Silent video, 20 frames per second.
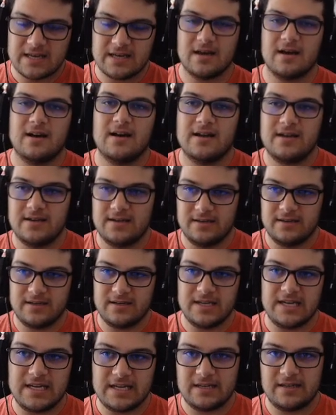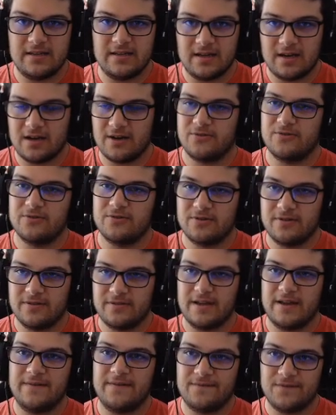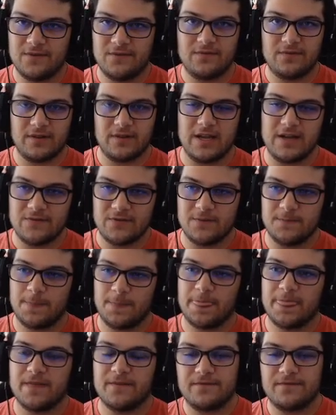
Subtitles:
not needed other than for flavor.